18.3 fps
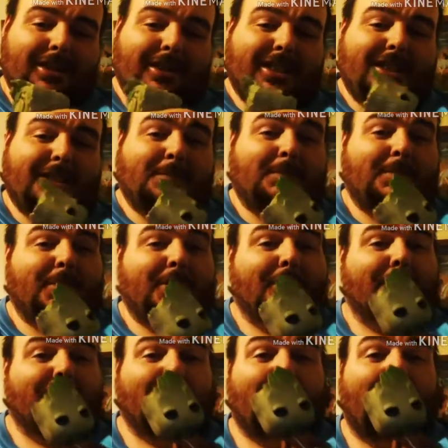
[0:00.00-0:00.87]
It's
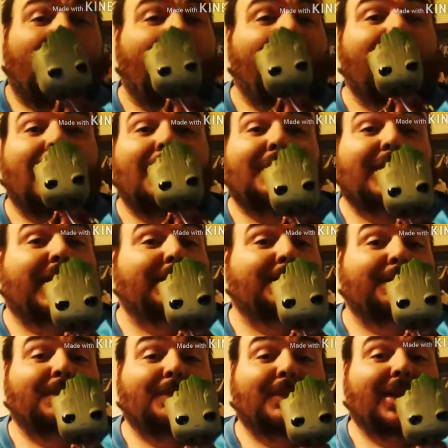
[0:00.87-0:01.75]
beautiful. I love
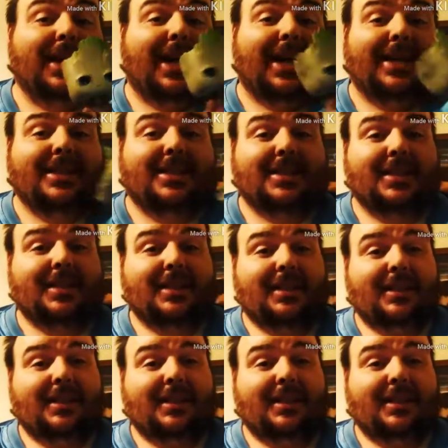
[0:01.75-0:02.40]
it, guys.